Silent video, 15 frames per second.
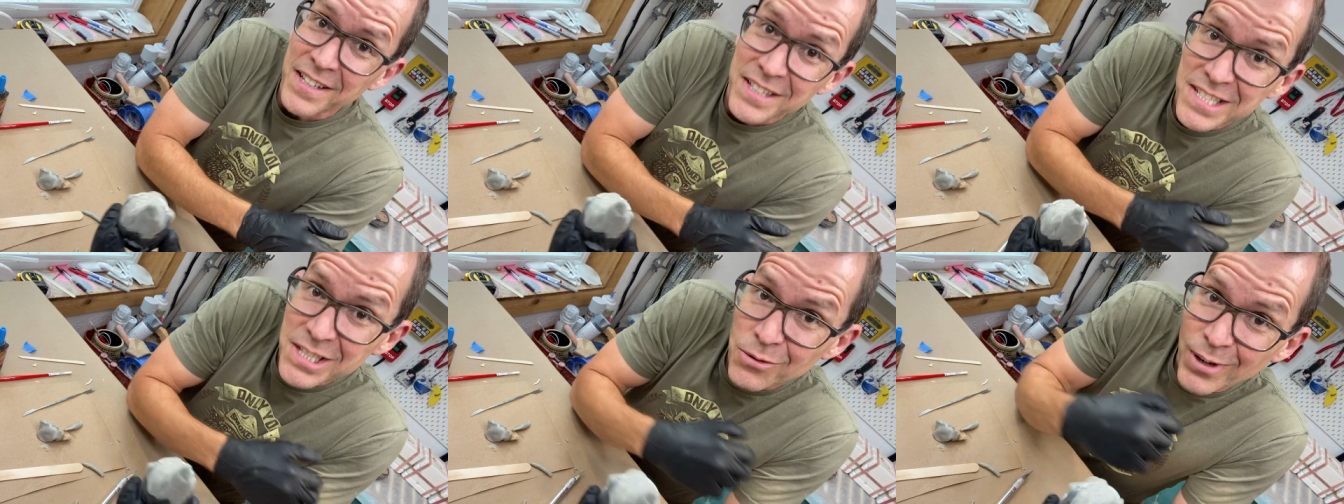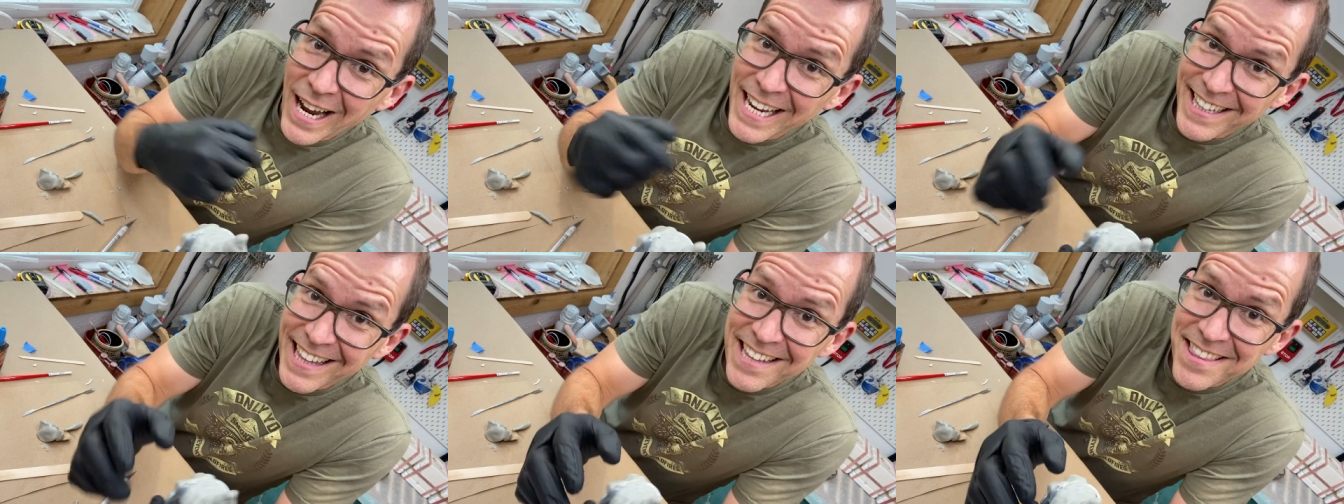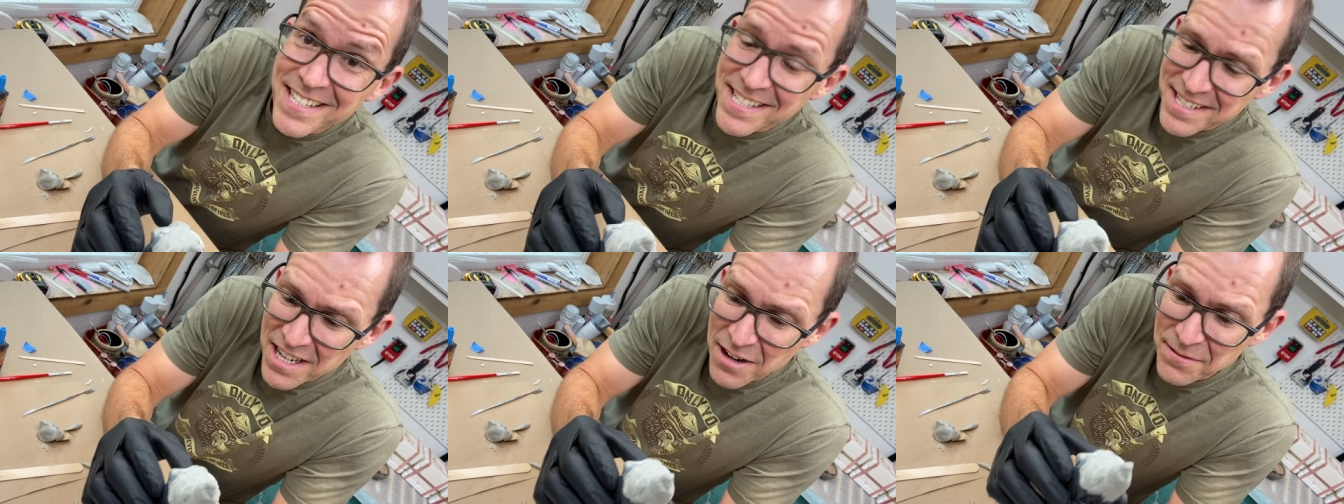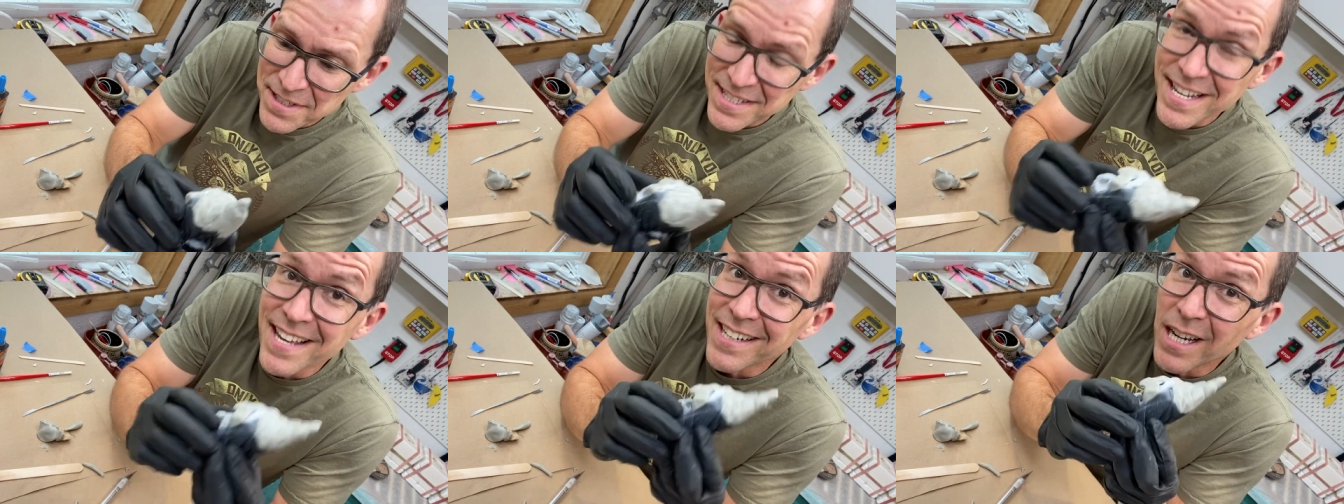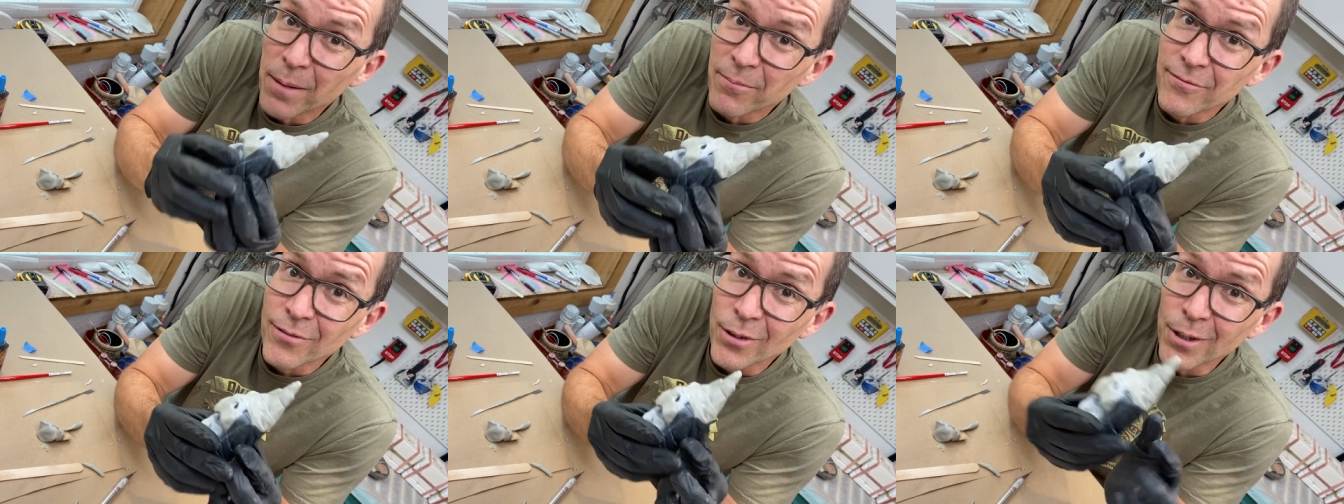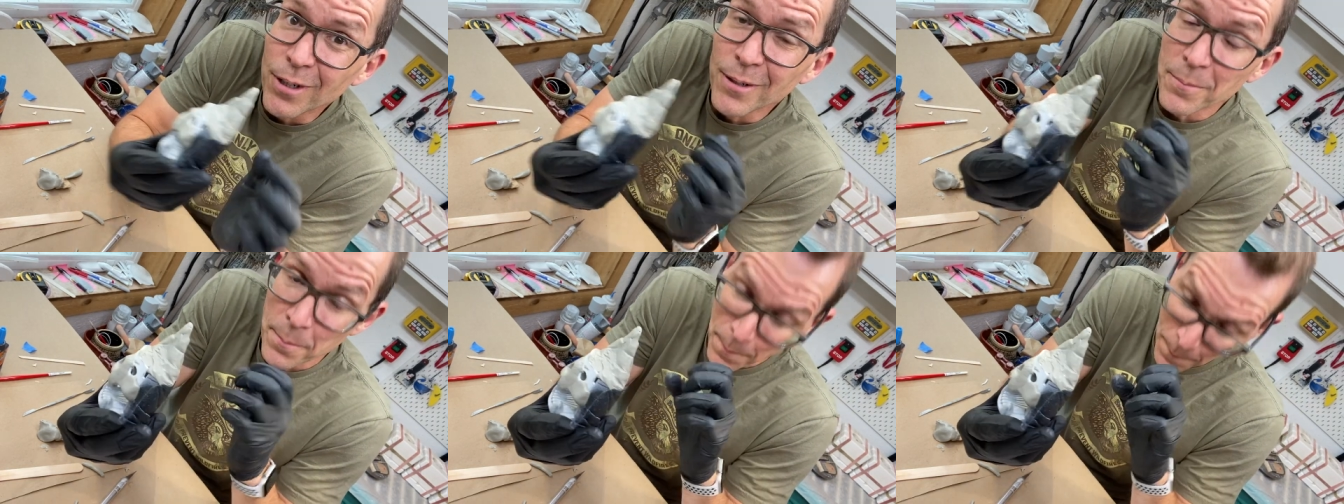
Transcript: So I let this stuff set up for,